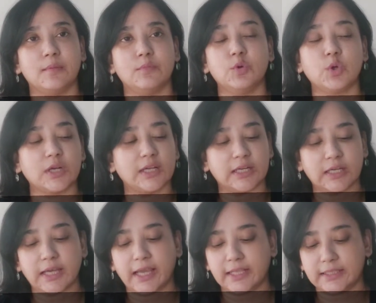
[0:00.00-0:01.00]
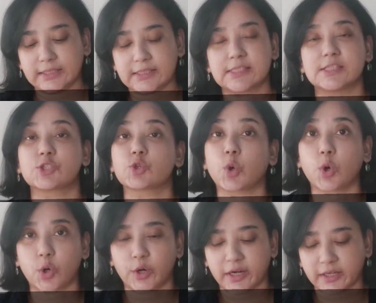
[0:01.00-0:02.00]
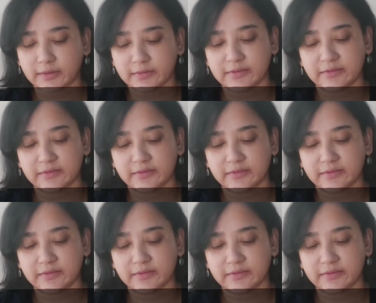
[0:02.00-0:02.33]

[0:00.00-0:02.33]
Mugler, and this is Aura.